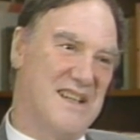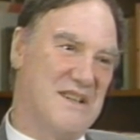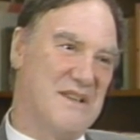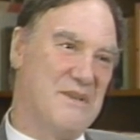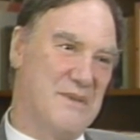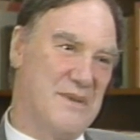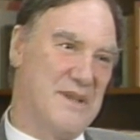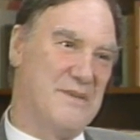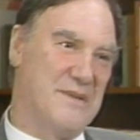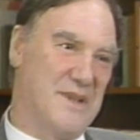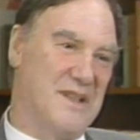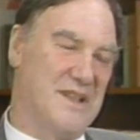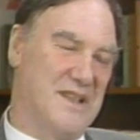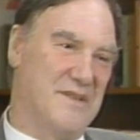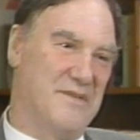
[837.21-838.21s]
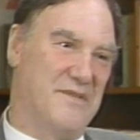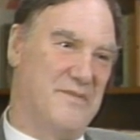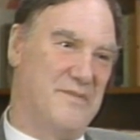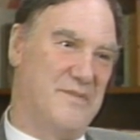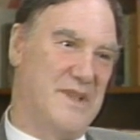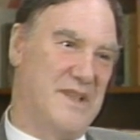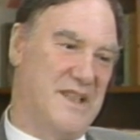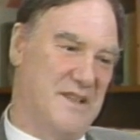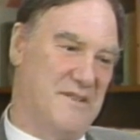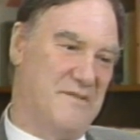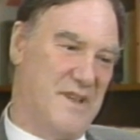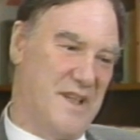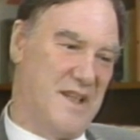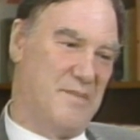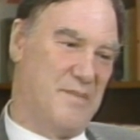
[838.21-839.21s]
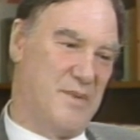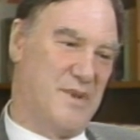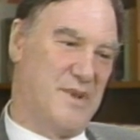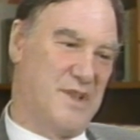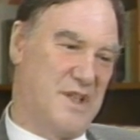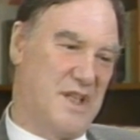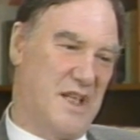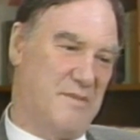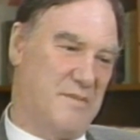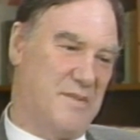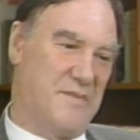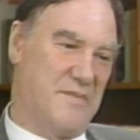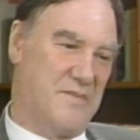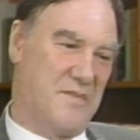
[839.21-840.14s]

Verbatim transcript: uh, we will in a, be in a very poor shape.